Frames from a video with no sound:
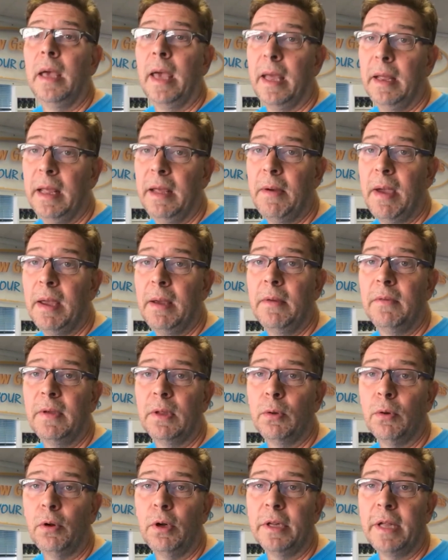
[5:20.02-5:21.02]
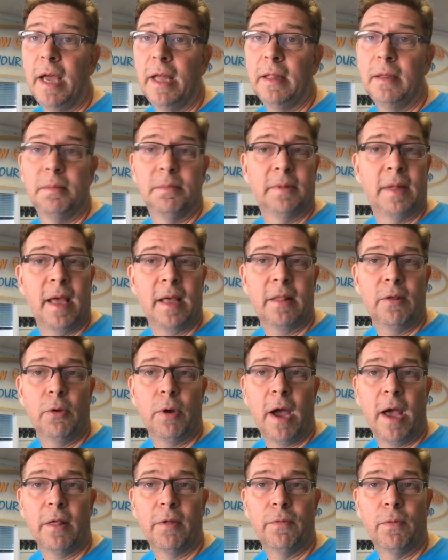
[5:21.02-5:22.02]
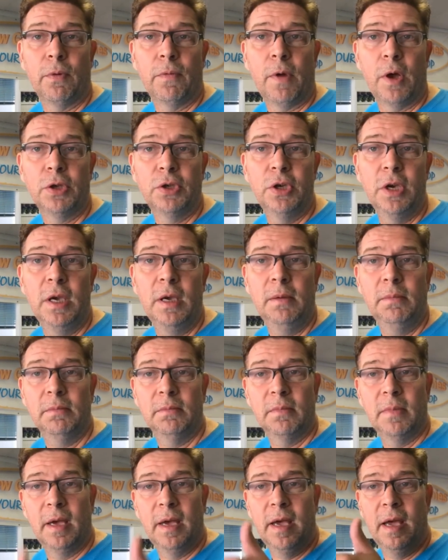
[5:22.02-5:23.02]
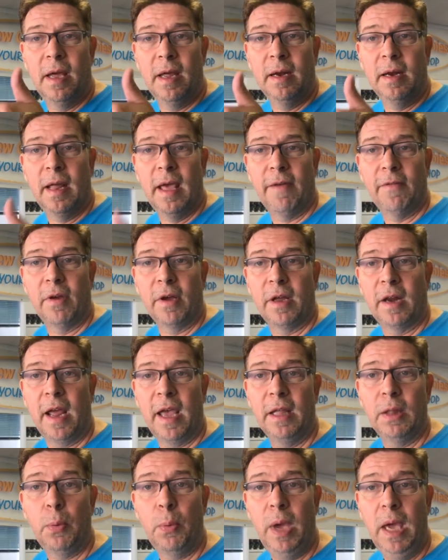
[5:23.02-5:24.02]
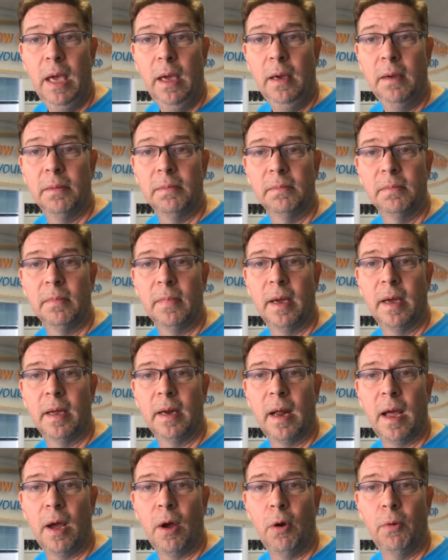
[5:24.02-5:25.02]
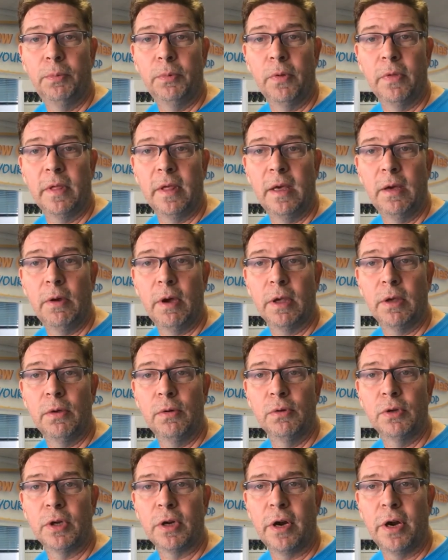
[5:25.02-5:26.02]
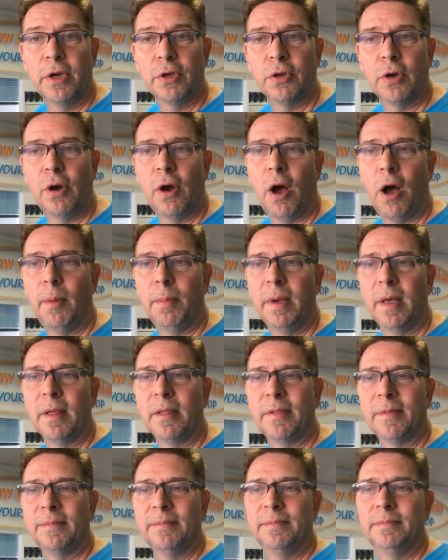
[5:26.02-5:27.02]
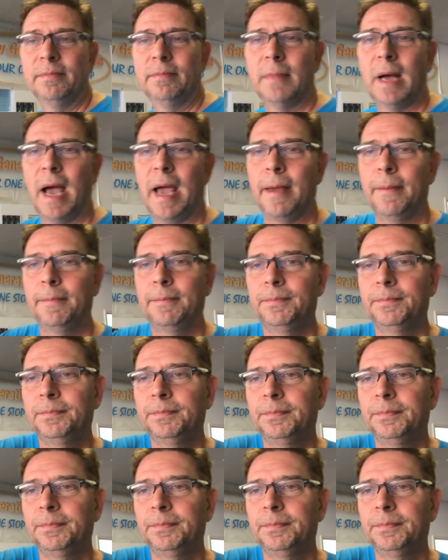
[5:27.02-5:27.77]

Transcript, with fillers: Anyway, with all that, thanks you guys for watching and have a great week and I hope to see you at New Generation Hobbies. Bye.